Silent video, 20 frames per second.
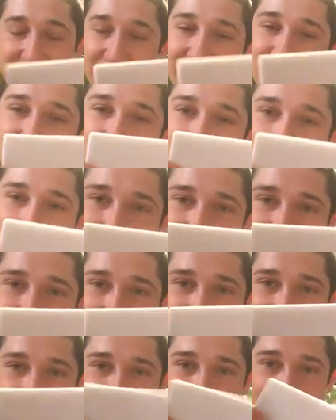And this white
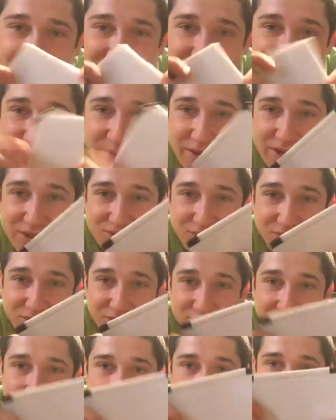DS Lite is special
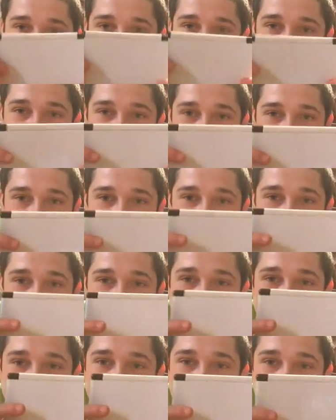because
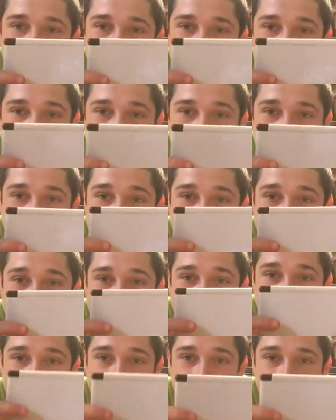I call it the
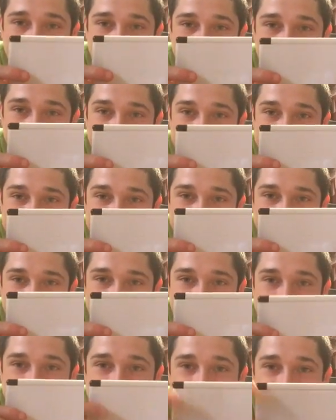ghetto DS.
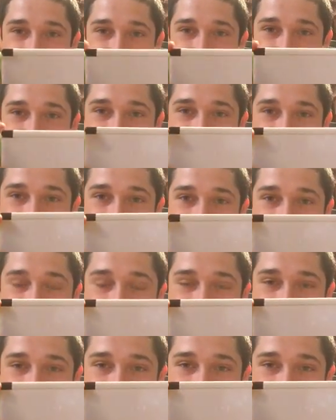Because as you can see, it's
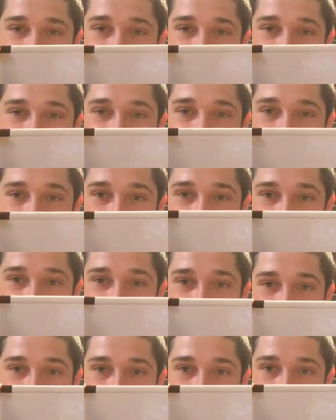already been switched
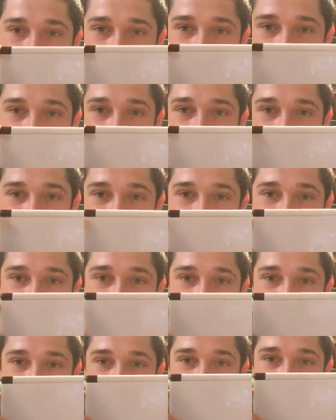out. This
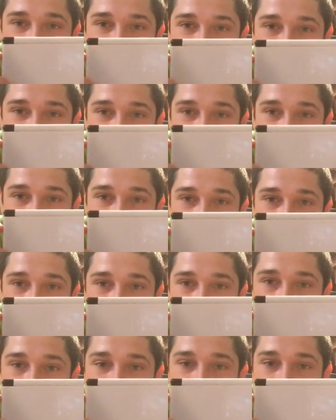DS broke
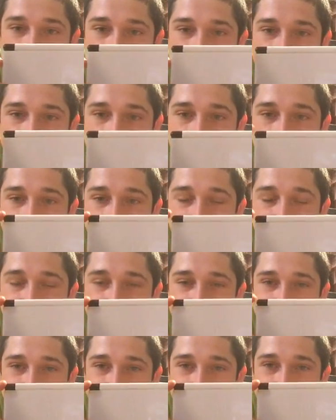once up
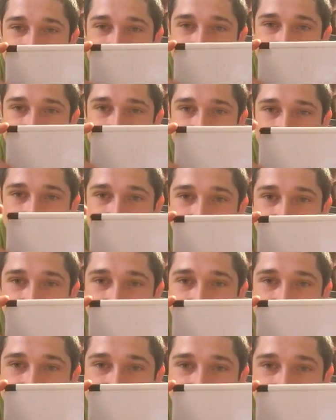here at the hinges, so we
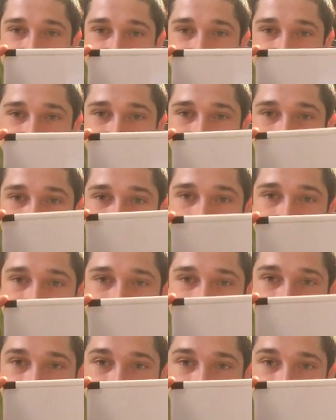used hinges from another
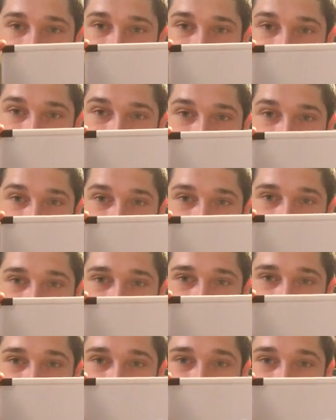DS
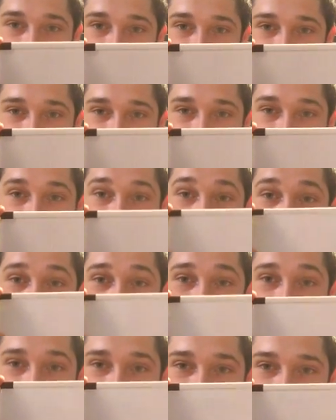to put it back together.
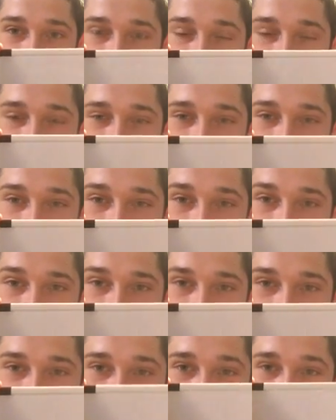And then
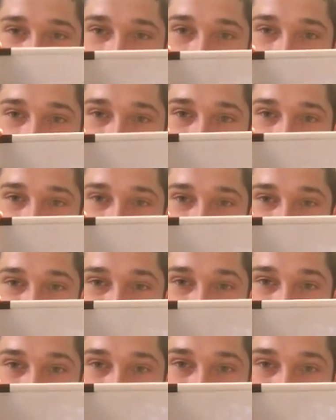when we were putting it back
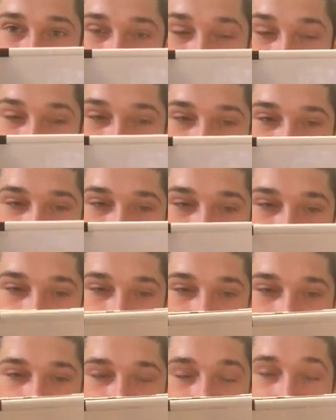together,
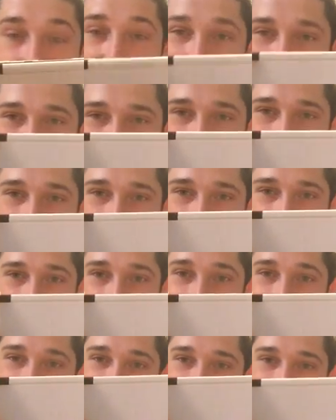I say we
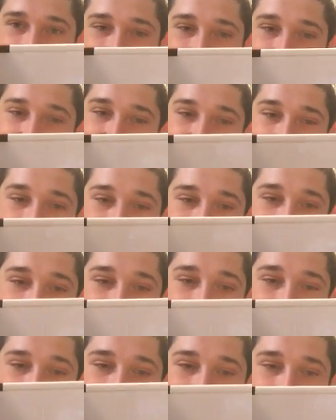because it was me and my dad. When we
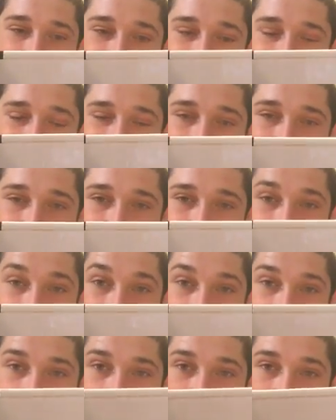put it back together,
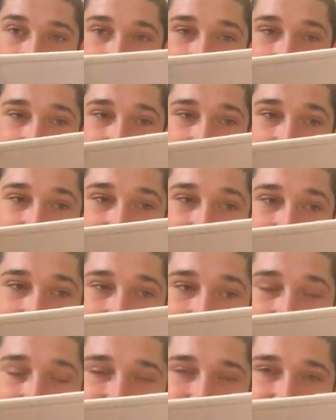we
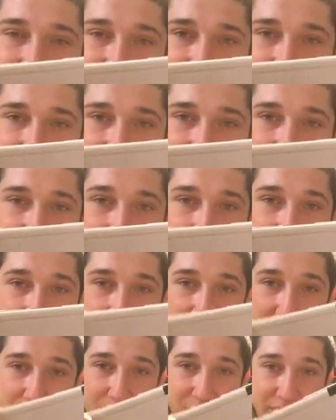messed something up on the
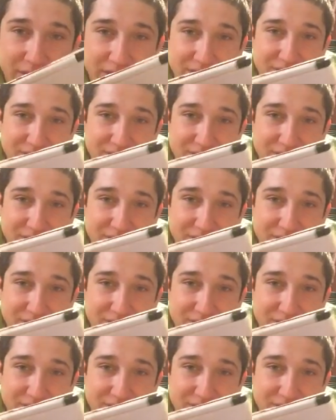power button.